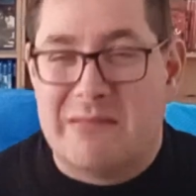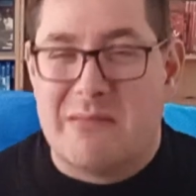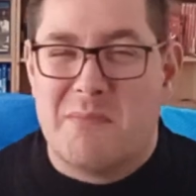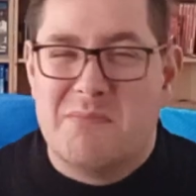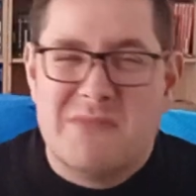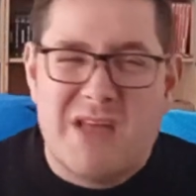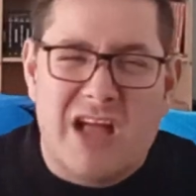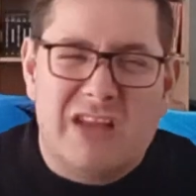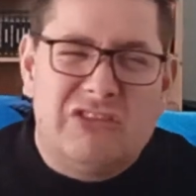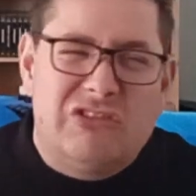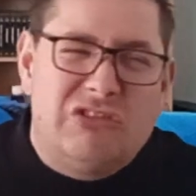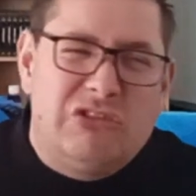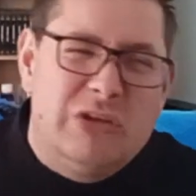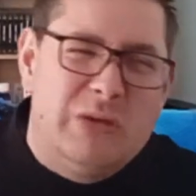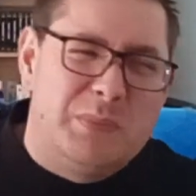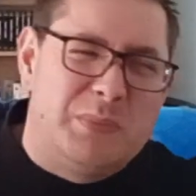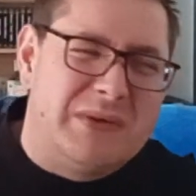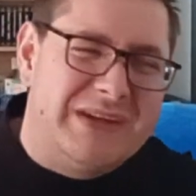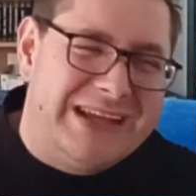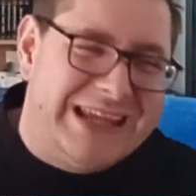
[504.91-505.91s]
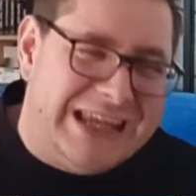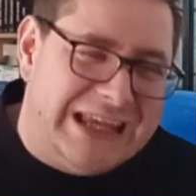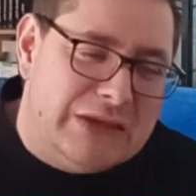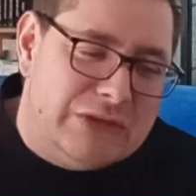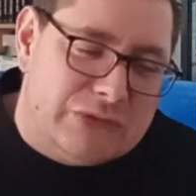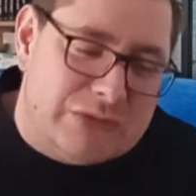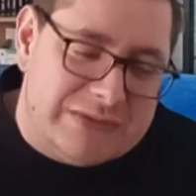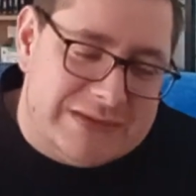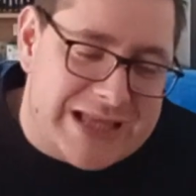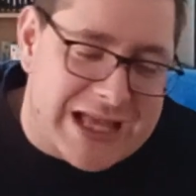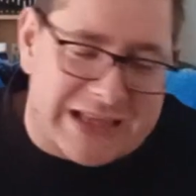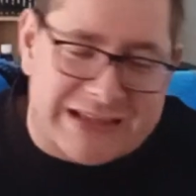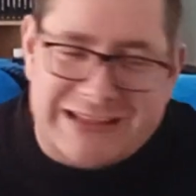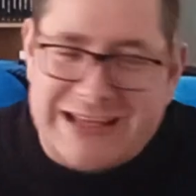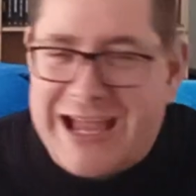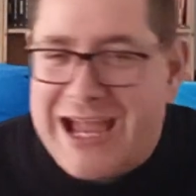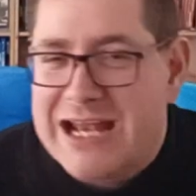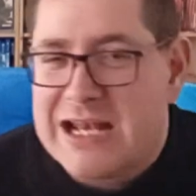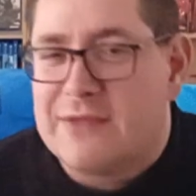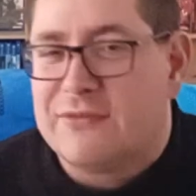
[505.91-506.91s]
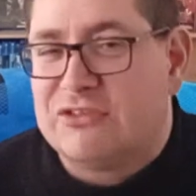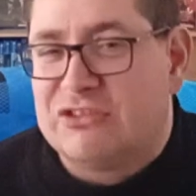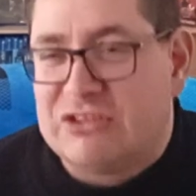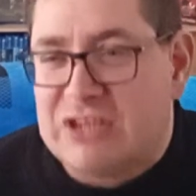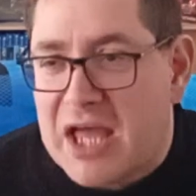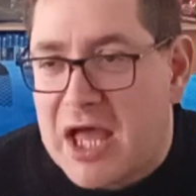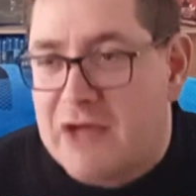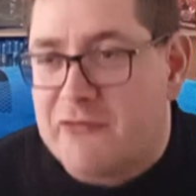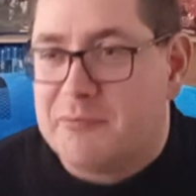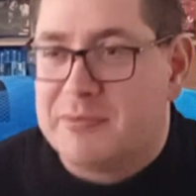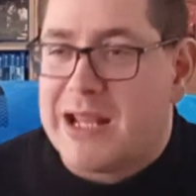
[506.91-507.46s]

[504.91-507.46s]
I'm not super into that kind of stuff,